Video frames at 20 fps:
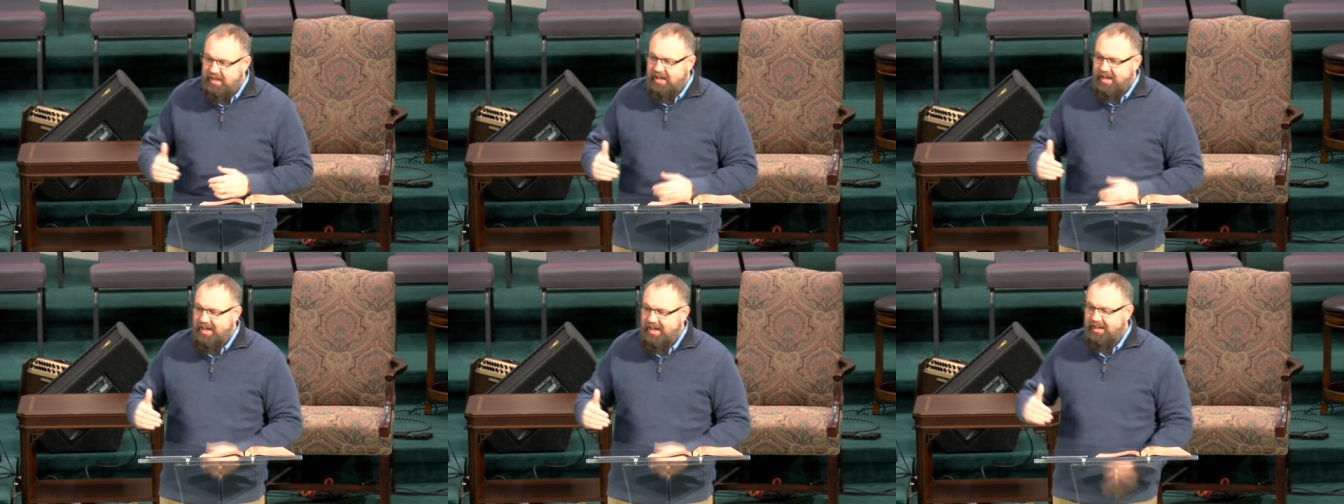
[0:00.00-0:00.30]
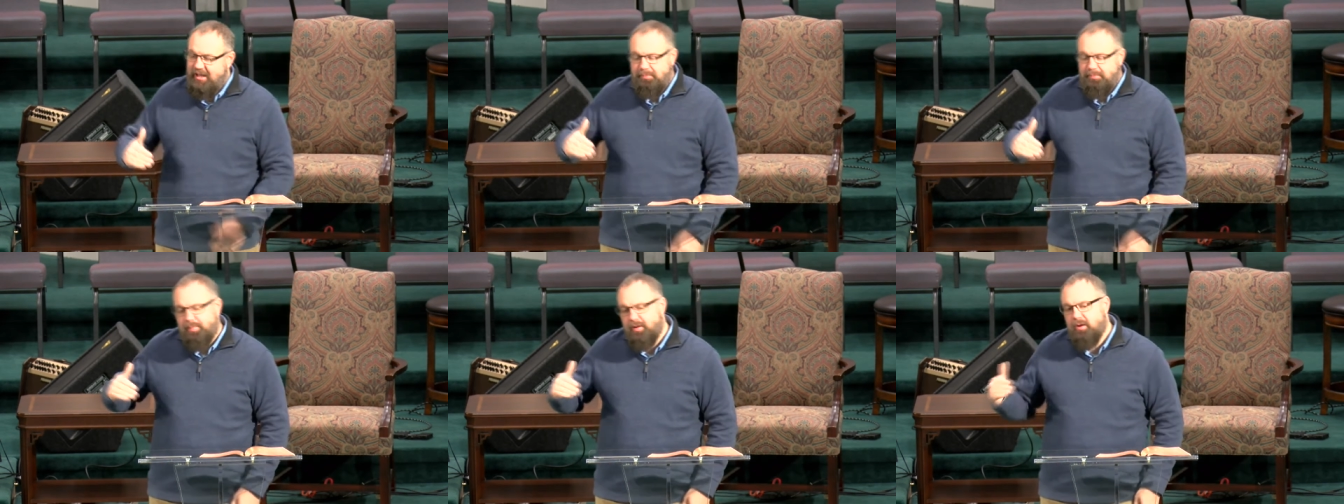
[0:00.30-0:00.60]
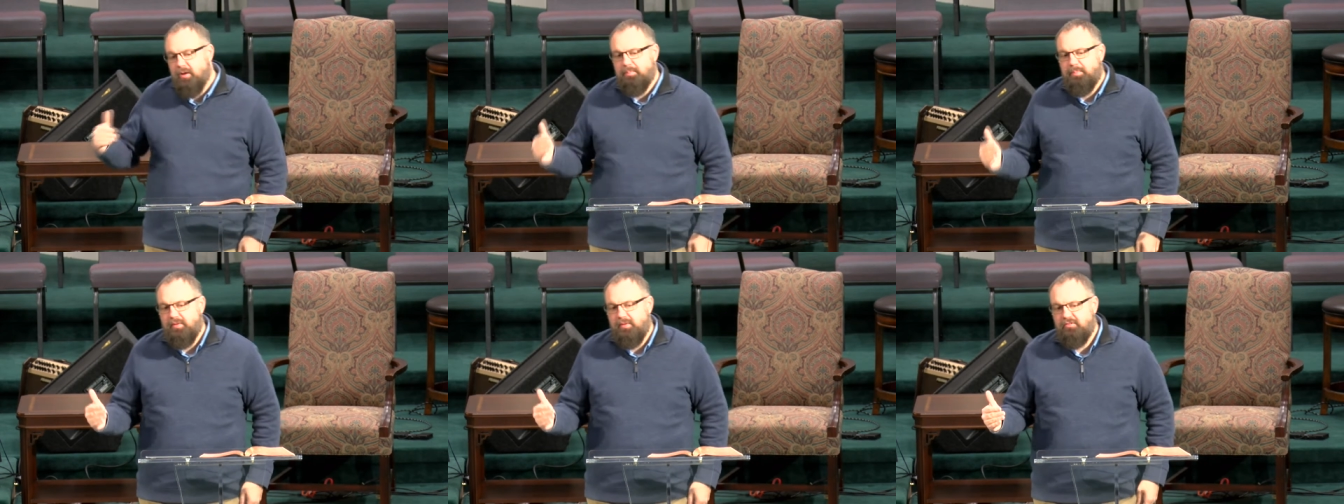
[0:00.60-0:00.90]
and a
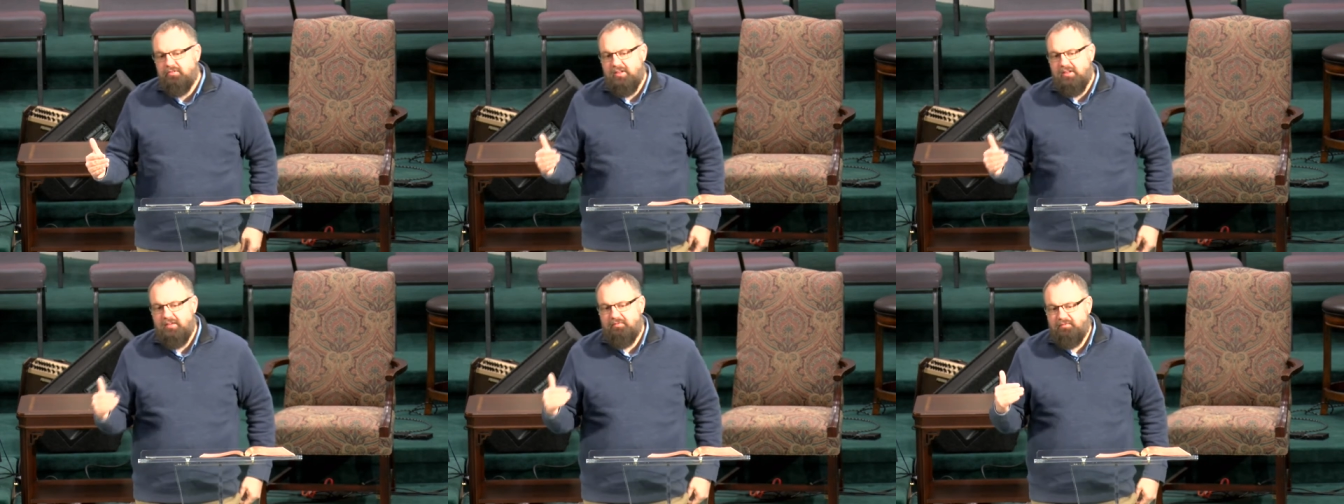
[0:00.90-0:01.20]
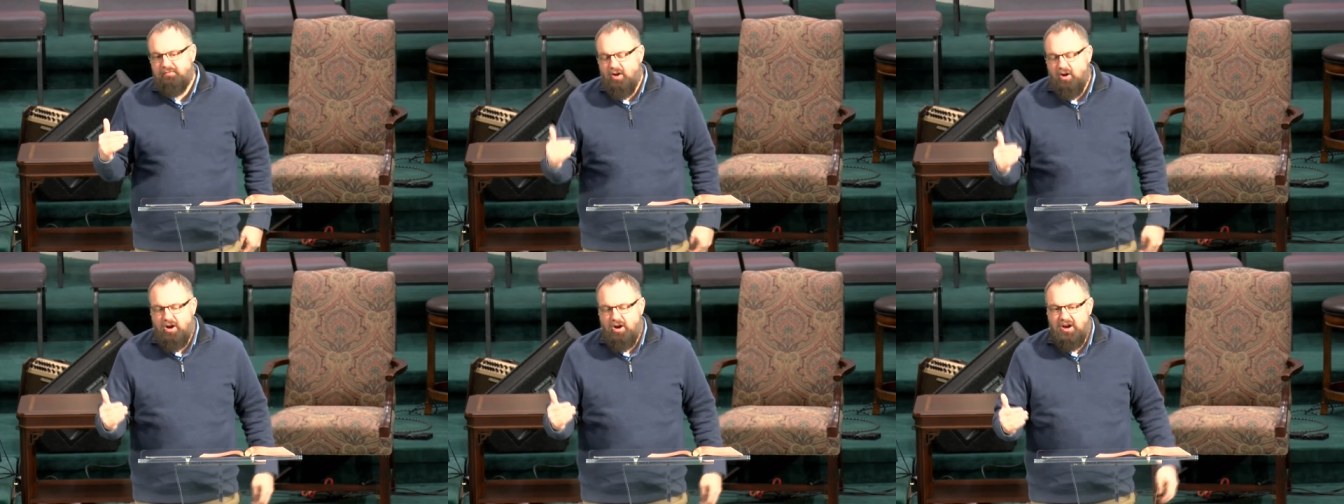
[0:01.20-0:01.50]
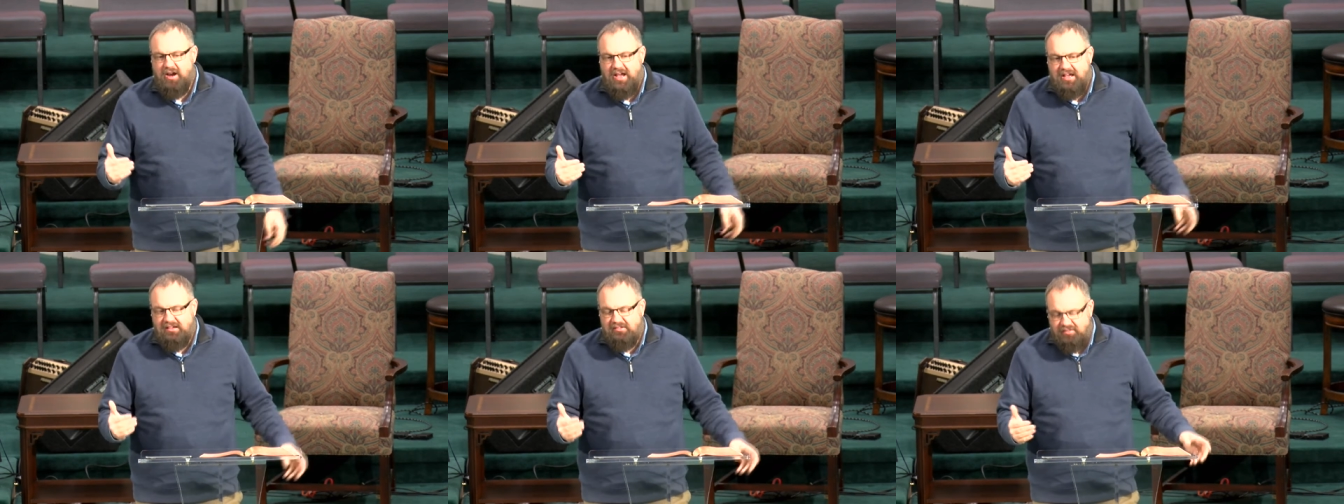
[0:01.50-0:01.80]
purpose that far
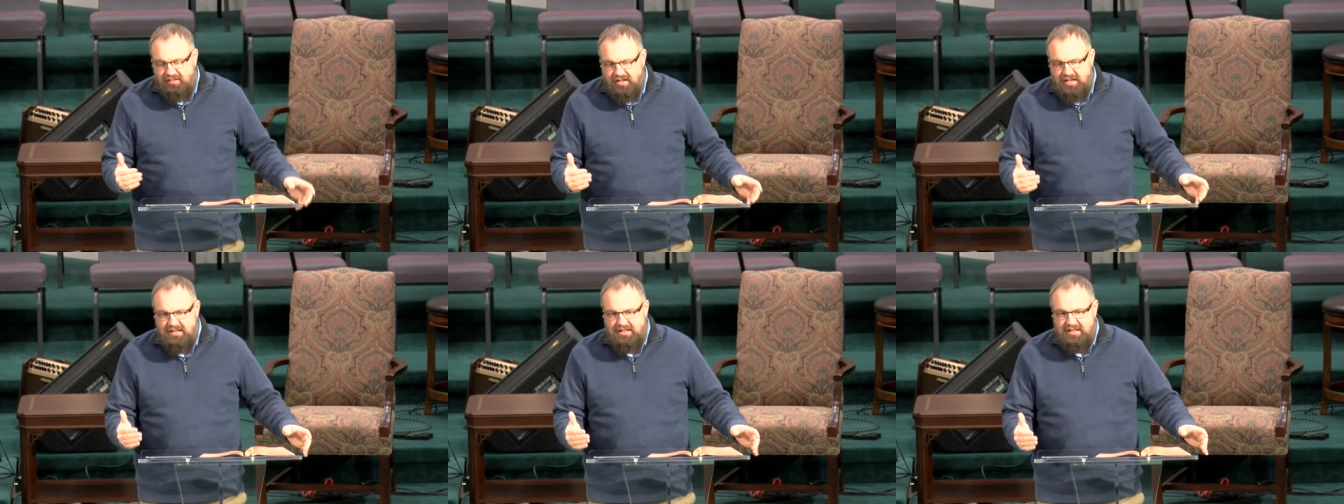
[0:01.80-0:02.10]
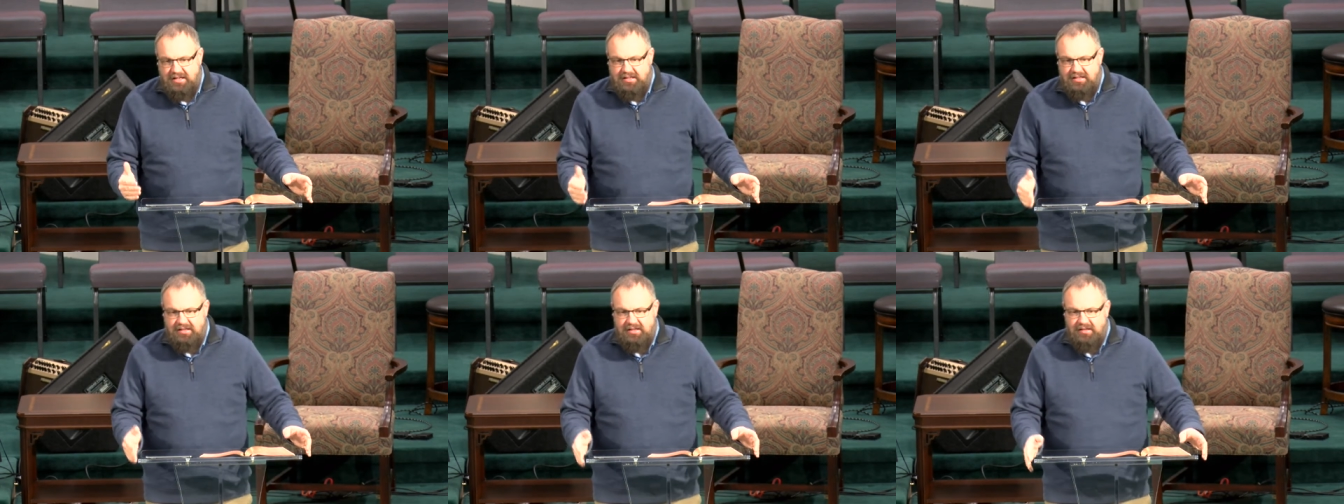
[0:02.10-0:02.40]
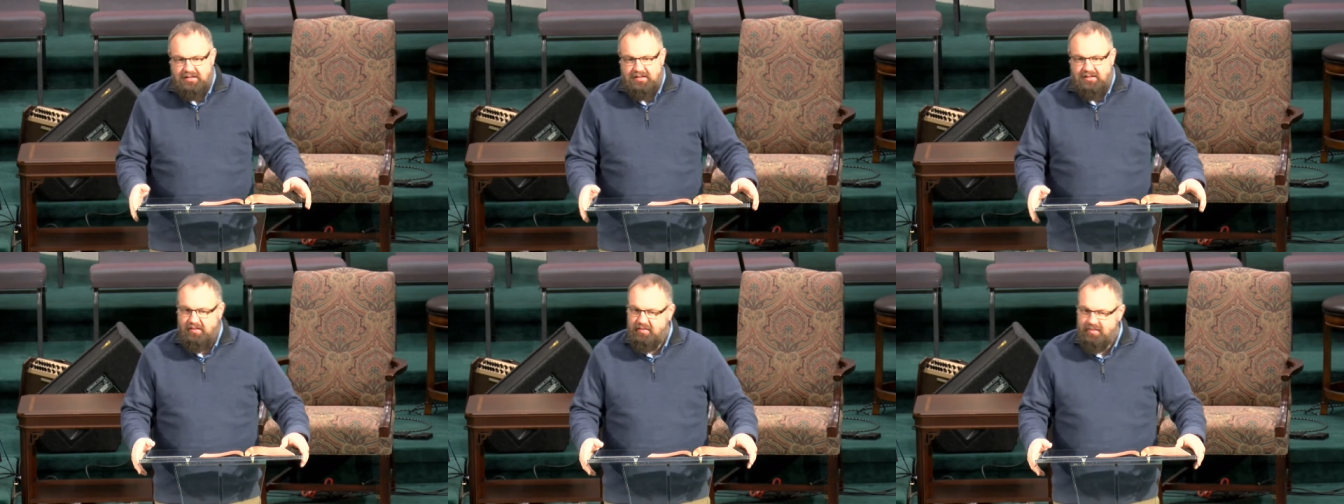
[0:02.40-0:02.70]
exceeded
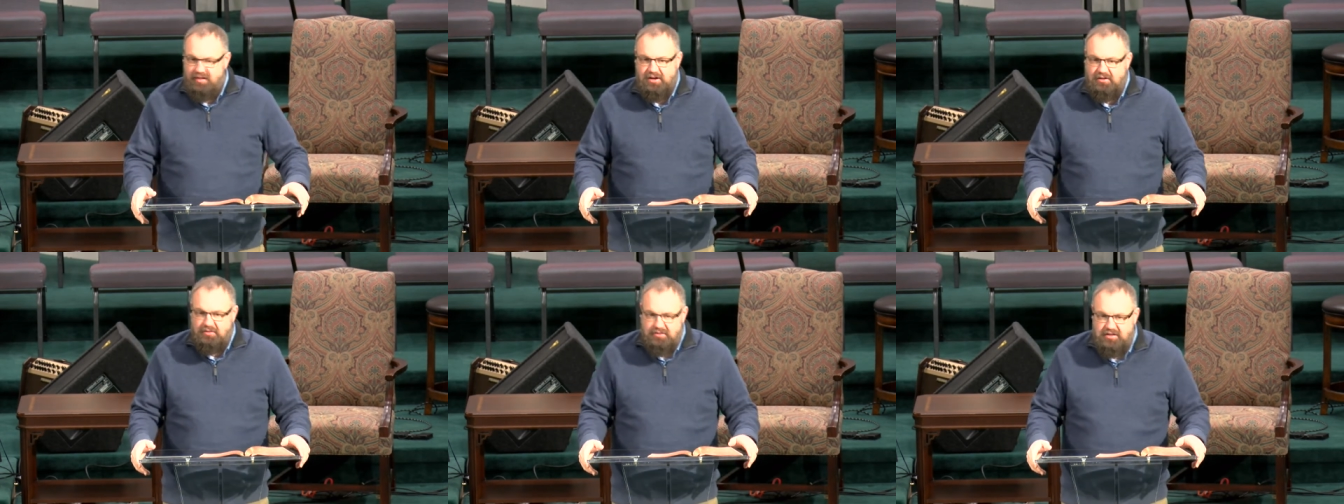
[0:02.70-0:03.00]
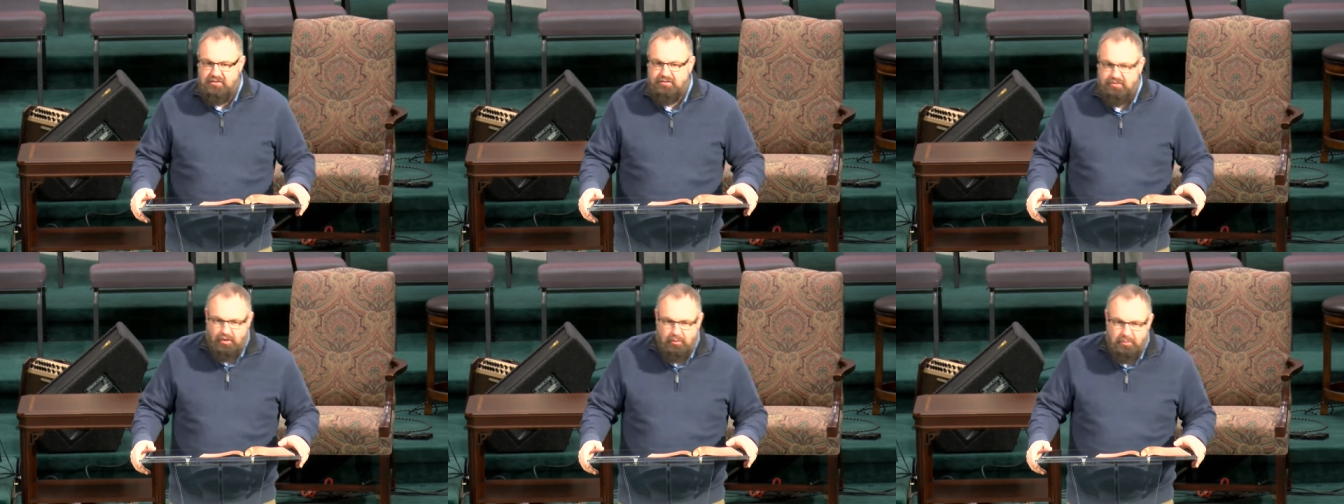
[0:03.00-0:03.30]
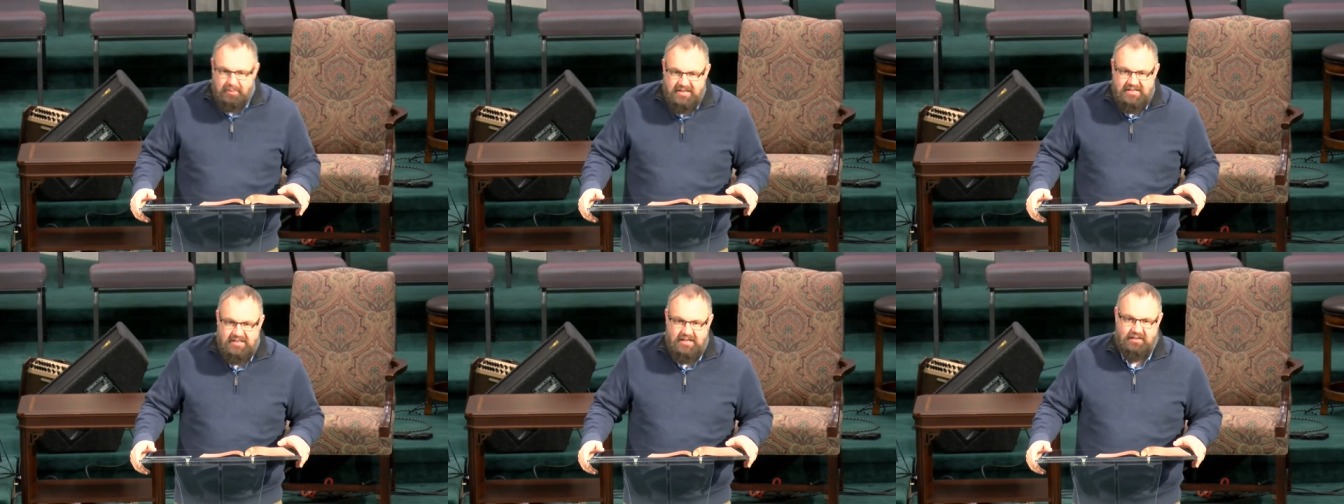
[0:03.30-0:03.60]
their
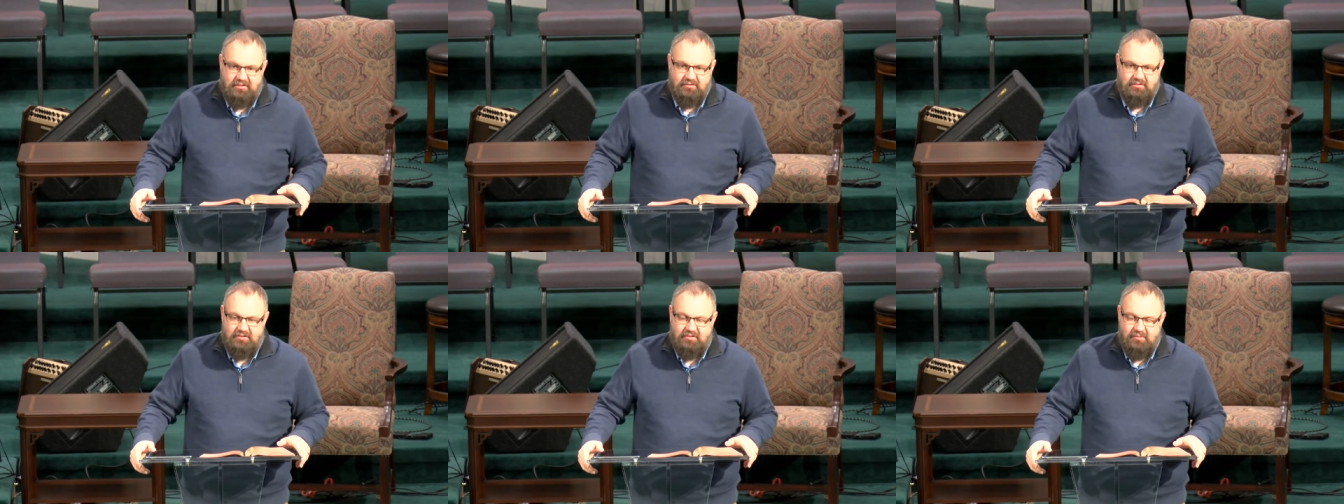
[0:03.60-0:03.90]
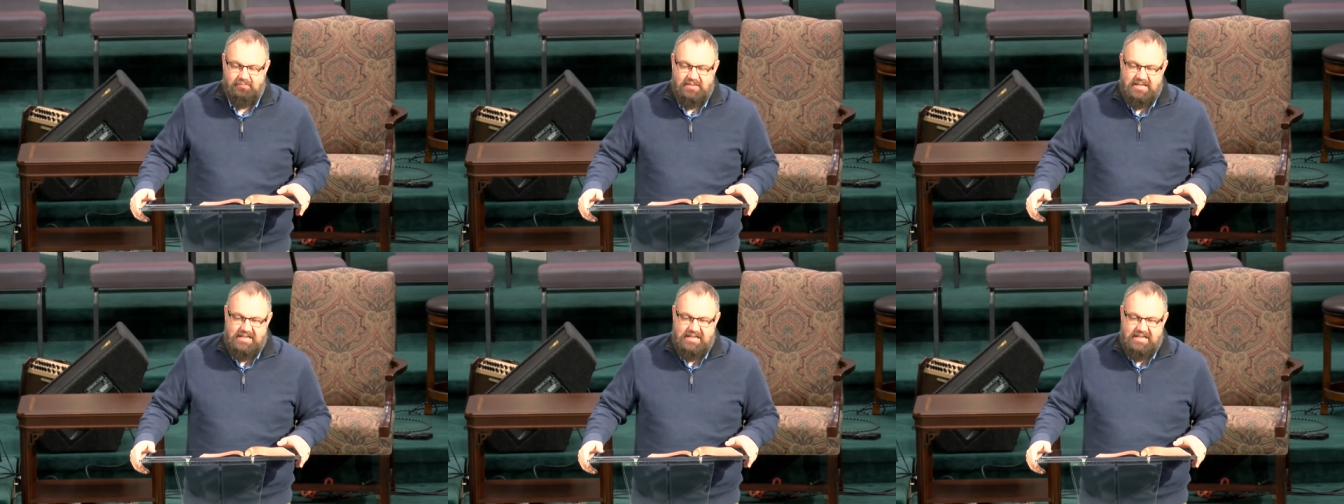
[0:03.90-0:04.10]
disobedience.